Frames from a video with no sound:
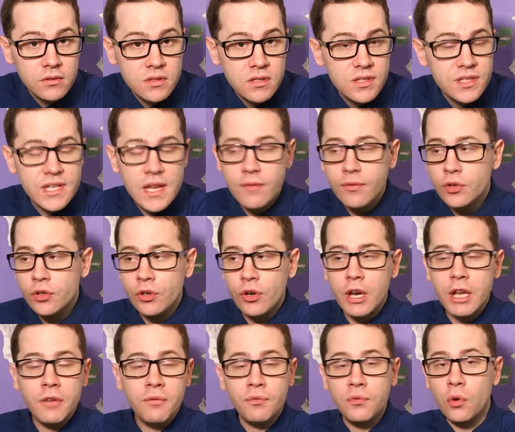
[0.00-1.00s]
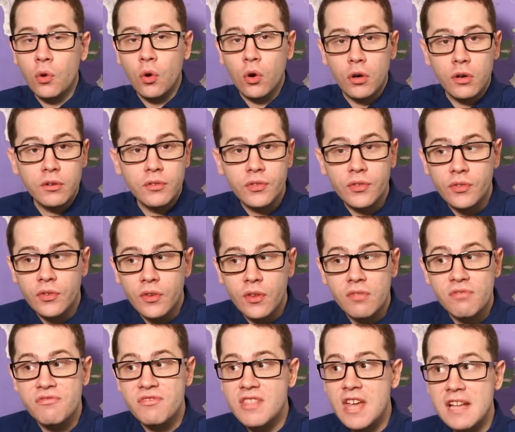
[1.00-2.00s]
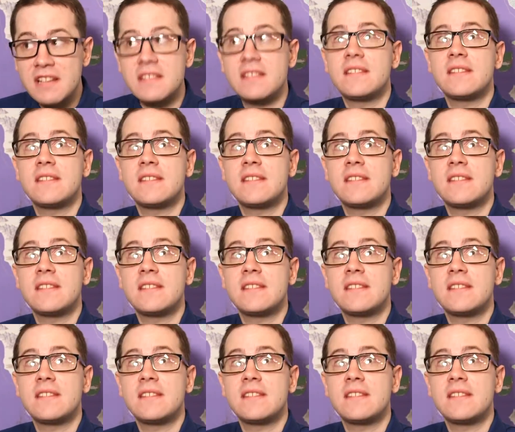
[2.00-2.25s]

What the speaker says: 7 or 8 floors. That's